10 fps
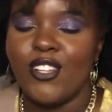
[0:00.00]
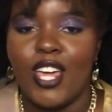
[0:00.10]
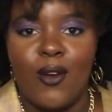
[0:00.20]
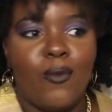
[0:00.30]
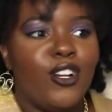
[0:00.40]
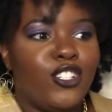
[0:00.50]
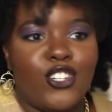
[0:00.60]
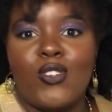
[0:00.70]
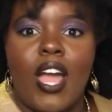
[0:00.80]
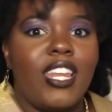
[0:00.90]
Like, we're
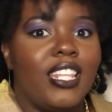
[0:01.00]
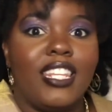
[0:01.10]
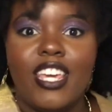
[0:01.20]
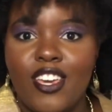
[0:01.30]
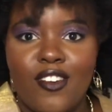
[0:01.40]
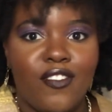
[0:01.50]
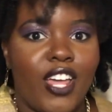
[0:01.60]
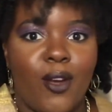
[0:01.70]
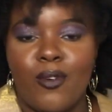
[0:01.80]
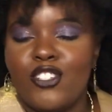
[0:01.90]
just trying to live.
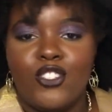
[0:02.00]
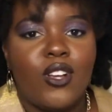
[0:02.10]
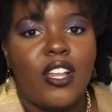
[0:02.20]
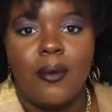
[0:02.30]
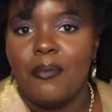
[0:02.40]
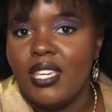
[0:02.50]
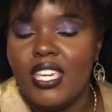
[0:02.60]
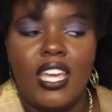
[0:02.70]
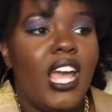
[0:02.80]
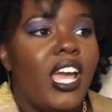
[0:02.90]
Like, we're just trying to
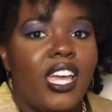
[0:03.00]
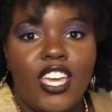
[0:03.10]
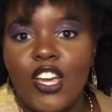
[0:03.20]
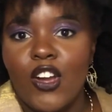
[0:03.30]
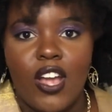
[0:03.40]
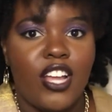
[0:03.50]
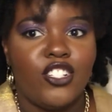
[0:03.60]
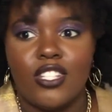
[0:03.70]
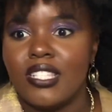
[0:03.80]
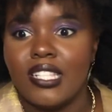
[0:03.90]
be here and
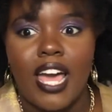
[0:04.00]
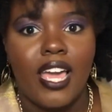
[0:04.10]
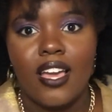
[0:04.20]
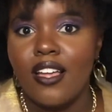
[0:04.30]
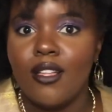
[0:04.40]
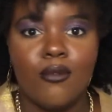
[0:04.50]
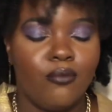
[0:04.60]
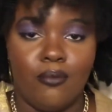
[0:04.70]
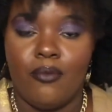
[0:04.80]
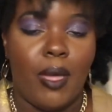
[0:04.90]
just like
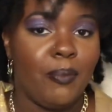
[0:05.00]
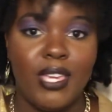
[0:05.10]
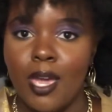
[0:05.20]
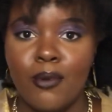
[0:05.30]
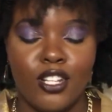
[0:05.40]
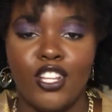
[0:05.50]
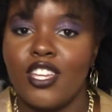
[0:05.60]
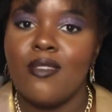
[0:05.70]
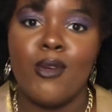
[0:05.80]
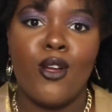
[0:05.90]
be able to look in
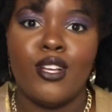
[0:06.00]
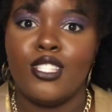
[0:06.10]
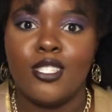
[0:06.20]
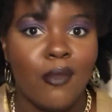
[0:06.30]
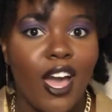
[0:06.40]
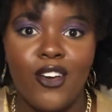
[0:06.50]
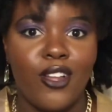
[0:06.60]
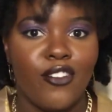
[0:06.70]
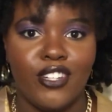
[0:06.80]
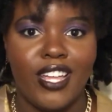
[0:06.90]
the mirror and smile
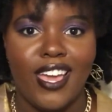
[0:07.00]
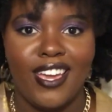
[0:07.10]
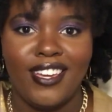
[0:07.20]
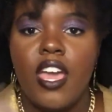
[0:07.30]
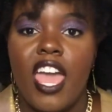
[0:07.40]
every day.